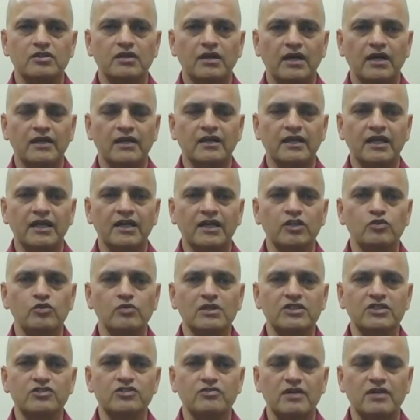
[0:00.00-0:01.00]
And again, you will
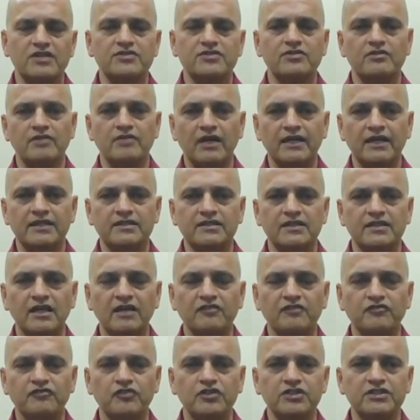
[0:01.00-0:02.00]
stretch the right side
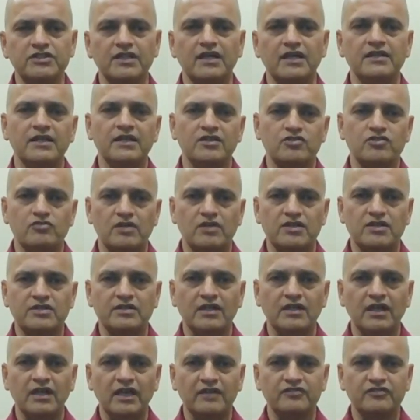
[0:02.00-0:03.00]
first and then stretch
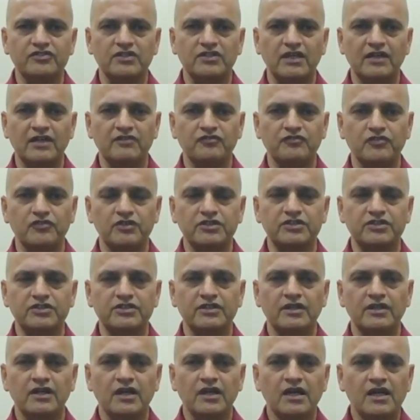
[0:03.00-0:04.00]
the left side first.